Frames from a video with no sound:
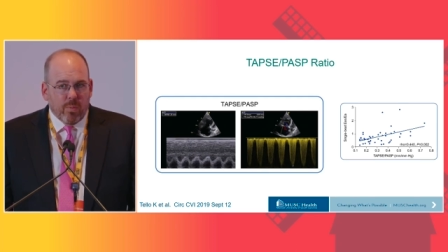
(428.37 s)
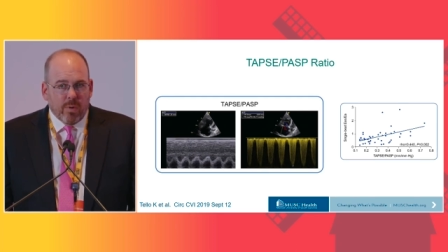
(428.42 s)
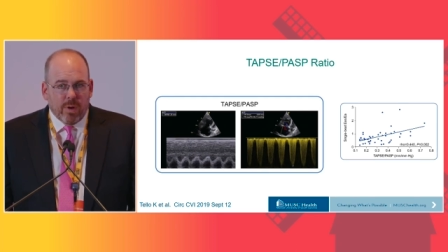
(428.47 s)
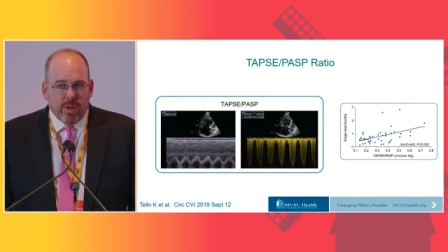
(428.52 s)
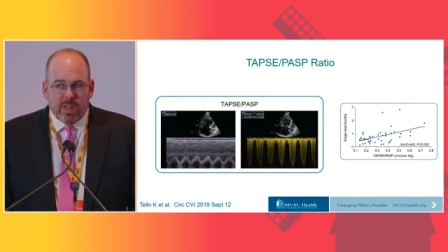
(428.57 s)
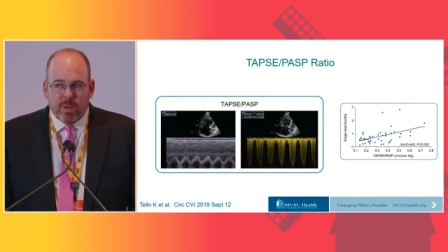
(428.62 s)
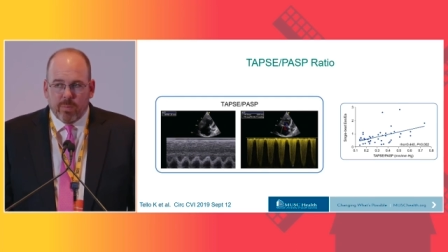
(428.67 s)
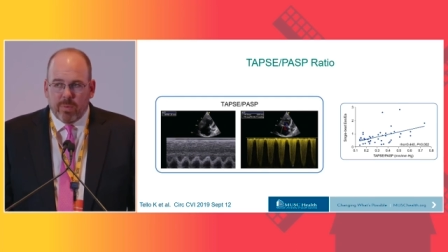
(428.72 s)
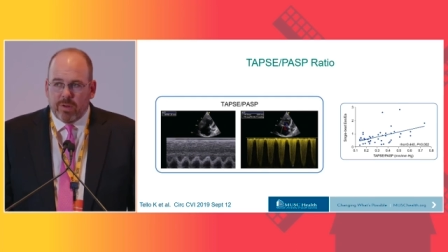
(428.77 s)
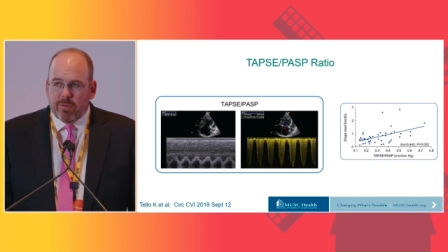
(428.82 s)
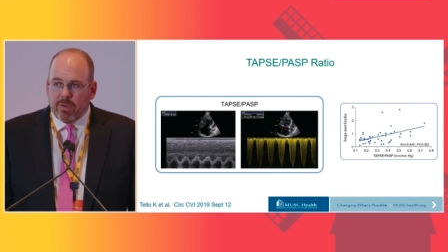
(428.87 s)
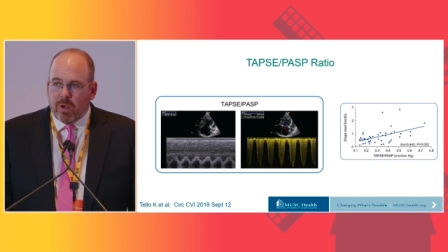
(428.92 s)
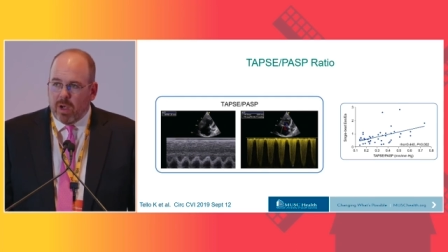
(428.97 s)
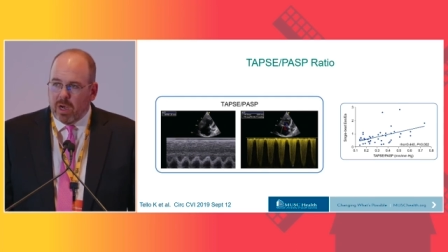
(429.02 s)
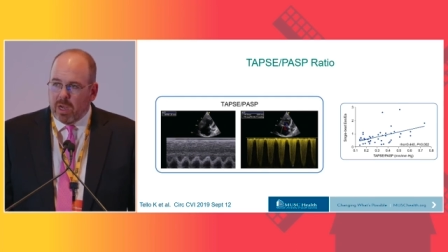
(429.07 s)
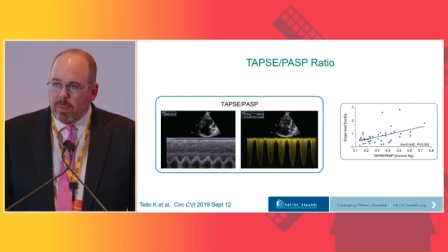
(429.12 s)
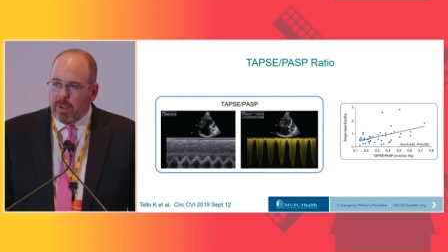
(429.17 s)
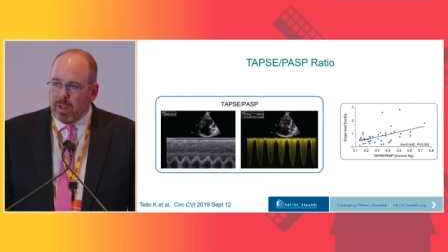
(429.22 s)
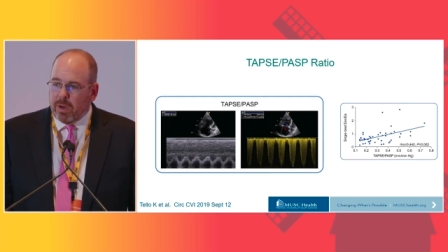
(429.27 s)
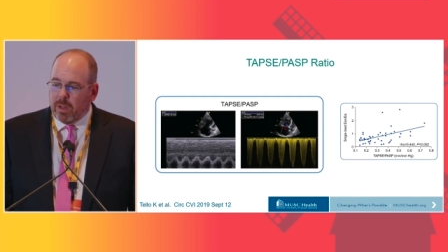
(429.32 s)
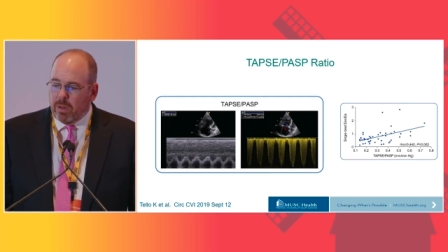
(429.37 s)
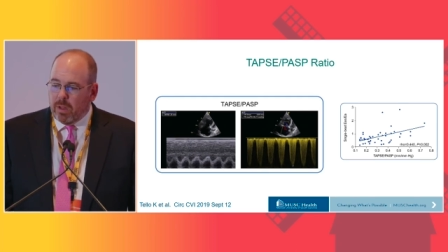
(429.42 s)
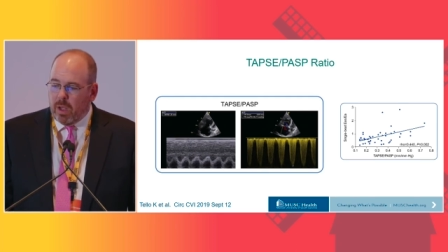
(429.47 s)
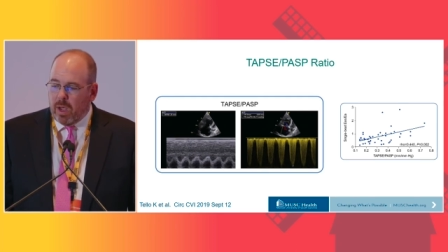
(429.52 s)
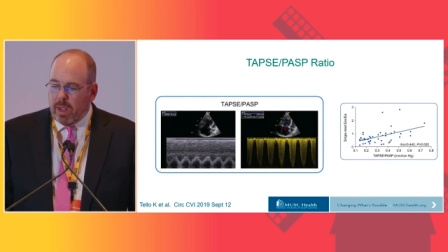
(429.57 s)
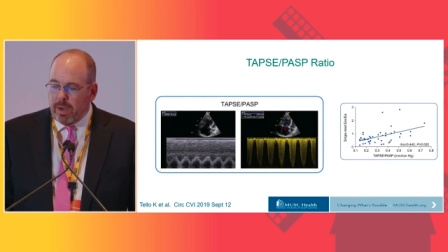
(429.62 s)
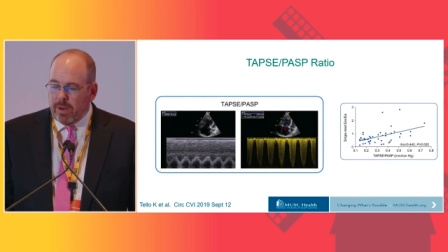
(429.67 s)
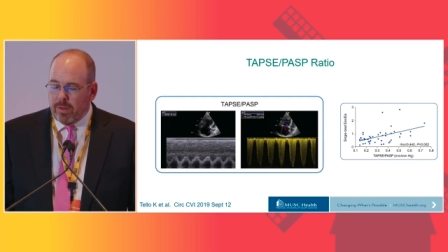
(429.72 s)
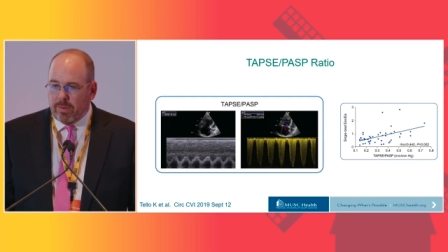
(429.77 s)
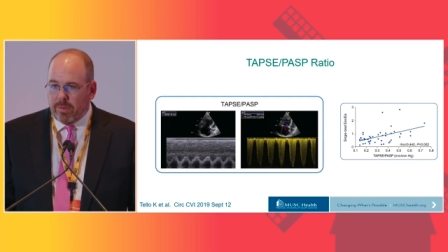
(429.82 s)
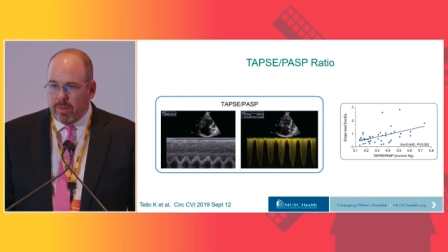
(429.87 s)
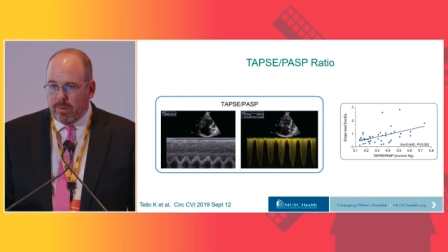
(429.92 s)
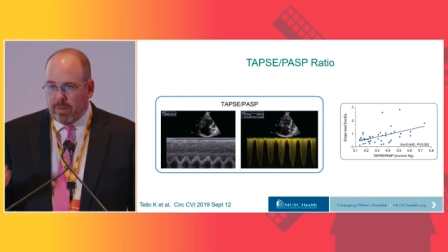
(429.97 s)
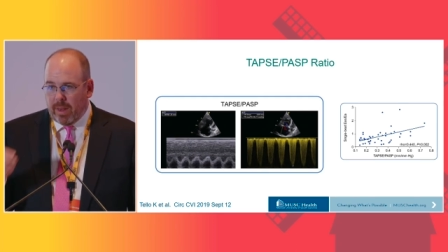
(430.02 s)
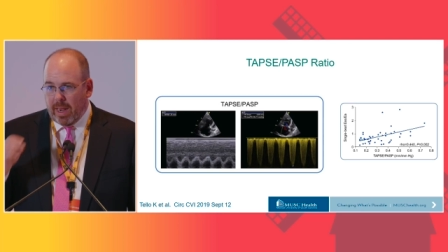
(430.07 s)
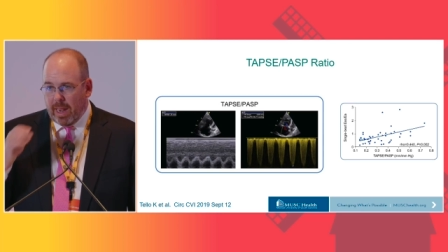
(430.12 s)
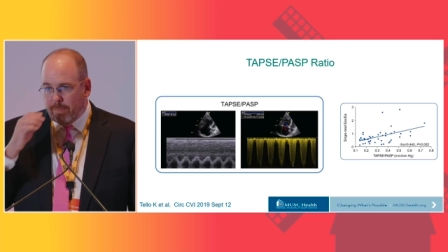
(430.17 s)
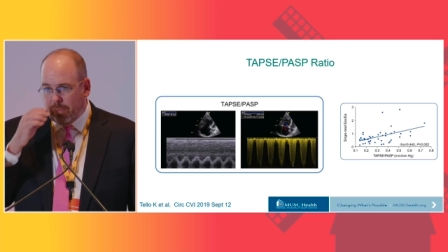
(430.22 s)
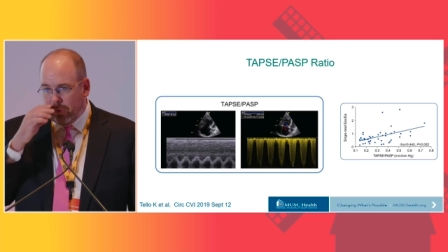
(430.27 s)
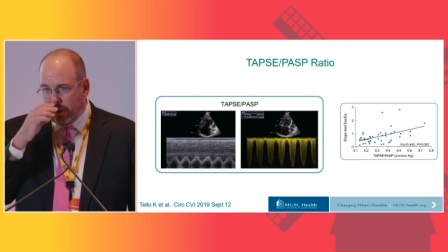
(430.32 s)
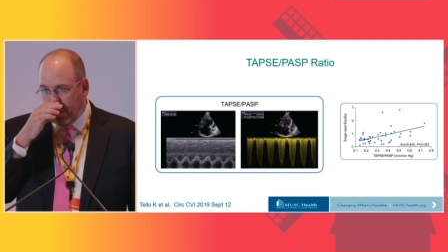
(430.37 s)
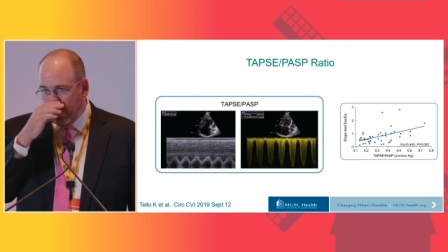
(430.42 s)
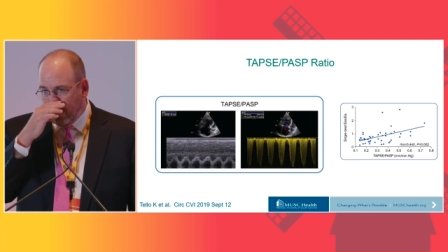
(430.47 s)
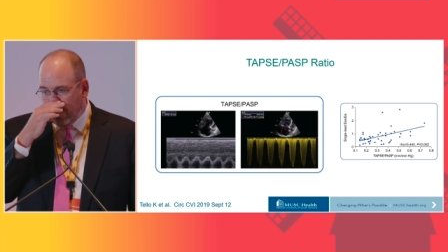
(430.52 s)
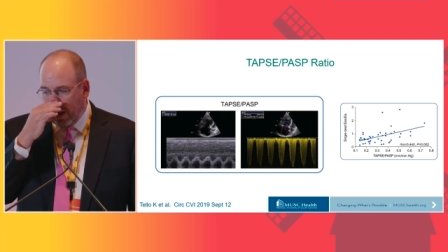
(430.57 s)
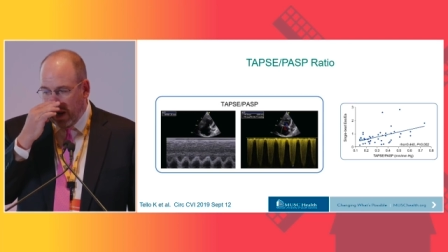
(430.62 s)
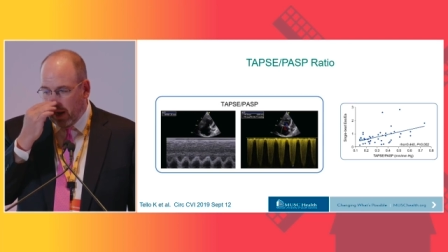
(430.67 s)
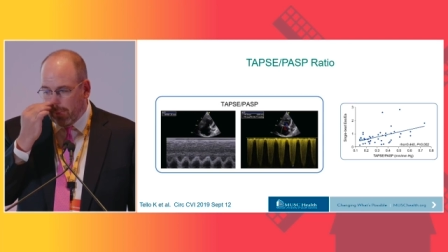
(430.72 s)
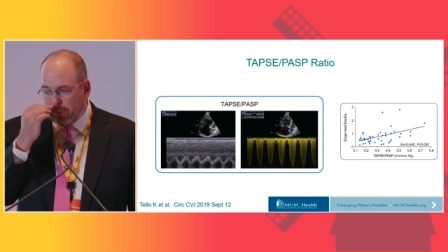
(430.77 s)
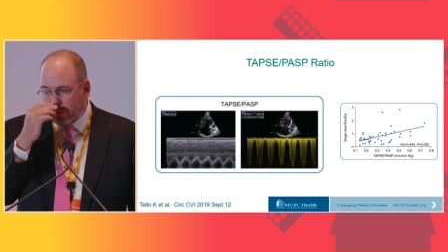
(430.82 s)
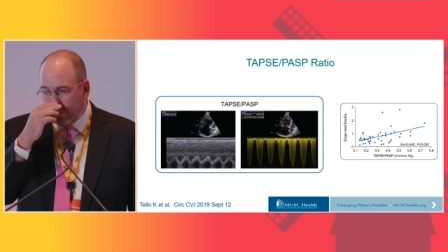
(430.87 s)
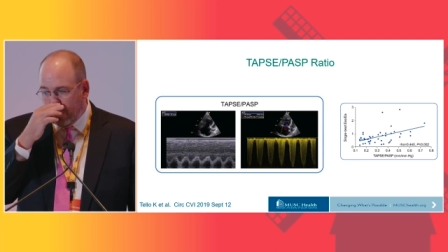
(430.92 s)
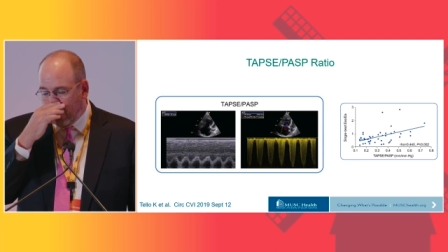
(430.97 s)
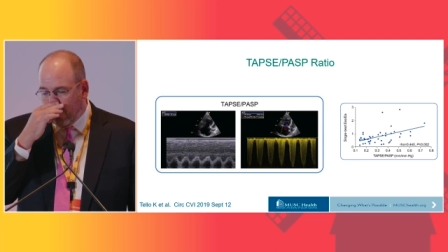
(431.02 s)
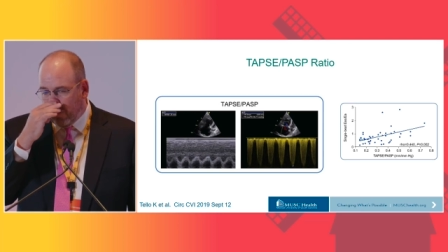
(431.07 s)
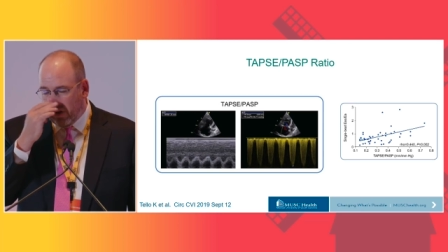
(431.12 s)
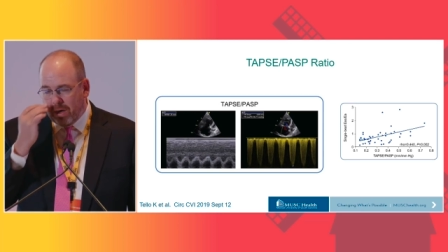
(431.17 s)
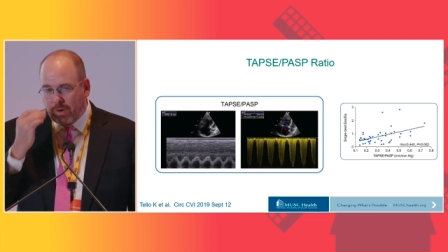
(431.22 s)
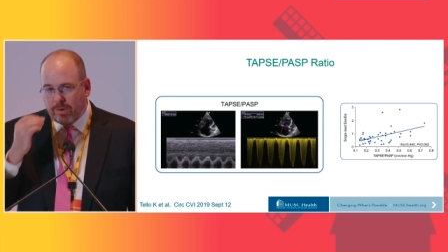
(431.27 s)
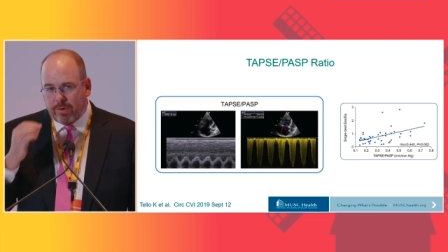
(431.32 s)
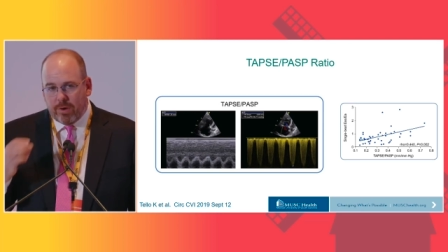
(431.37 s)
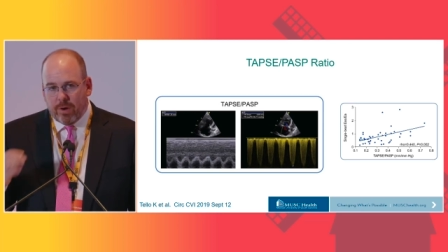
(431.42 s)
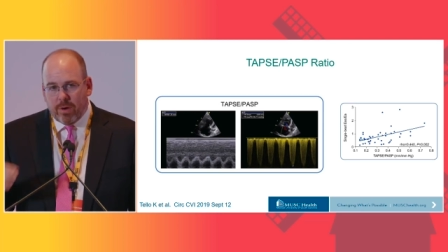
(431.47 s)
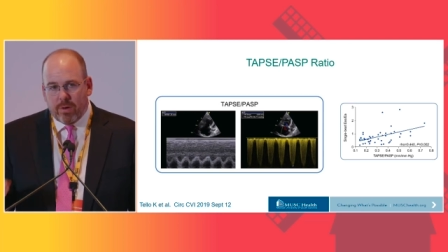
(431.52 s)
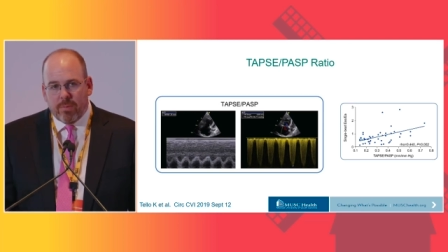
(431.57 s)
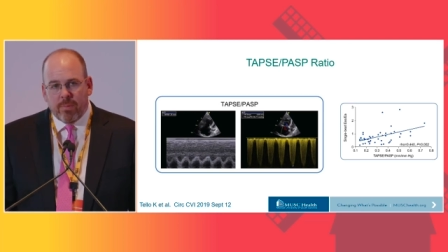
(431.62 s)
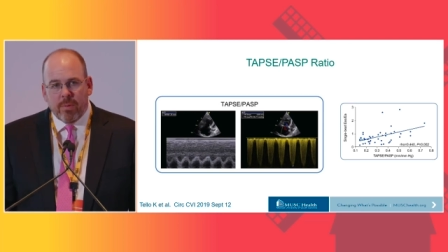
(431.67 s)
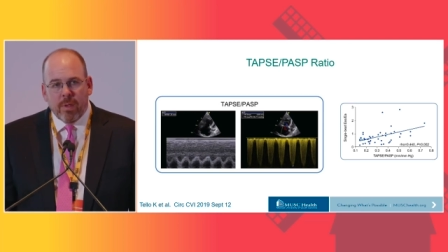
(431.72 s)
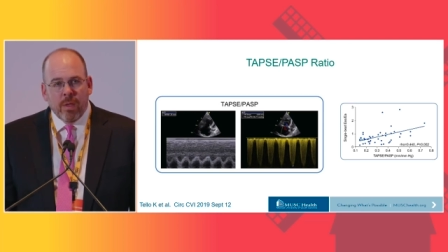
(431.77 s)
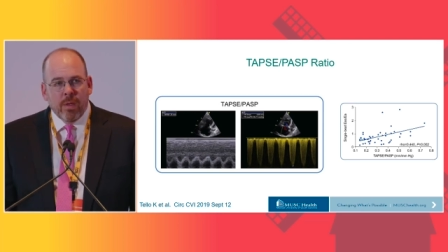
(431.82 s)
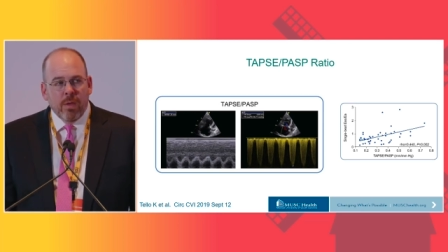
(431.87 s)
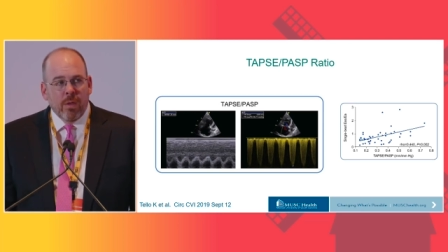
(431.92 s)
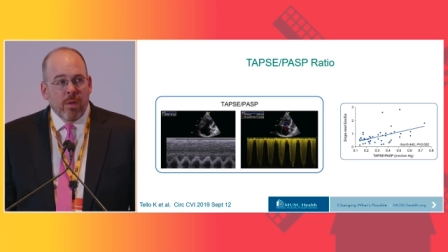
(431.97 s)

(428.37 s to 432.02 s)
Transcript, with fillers: One that we talk about a lot is the TAPSE to PAPSI ratio,